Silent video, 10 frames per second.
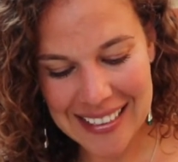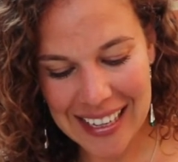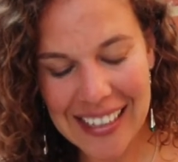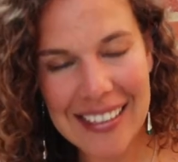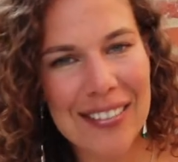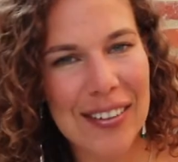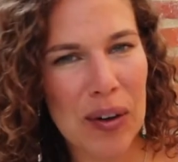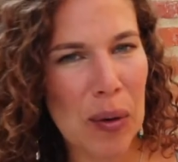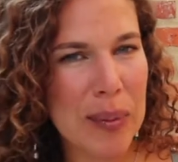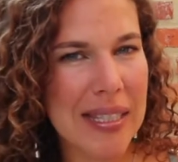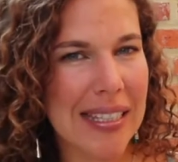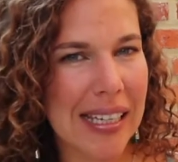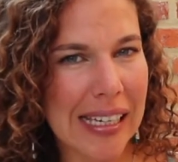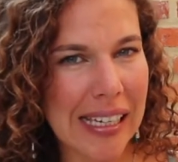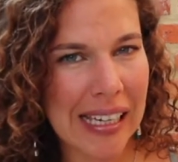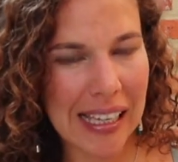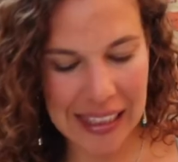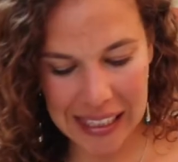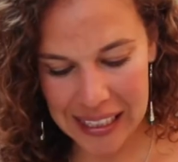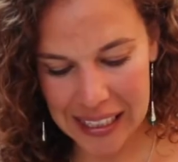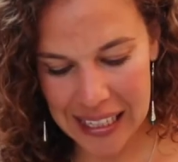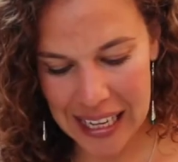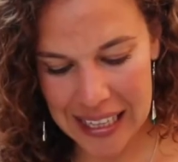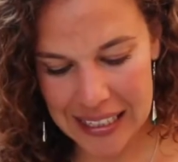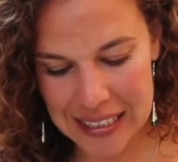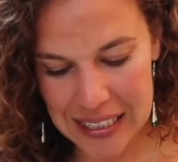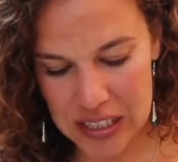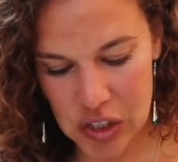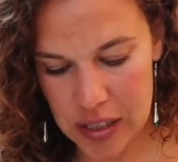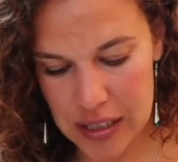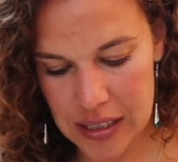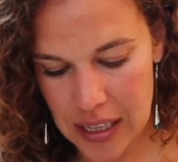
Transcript: kind of doing homesteading, I think, and it's just,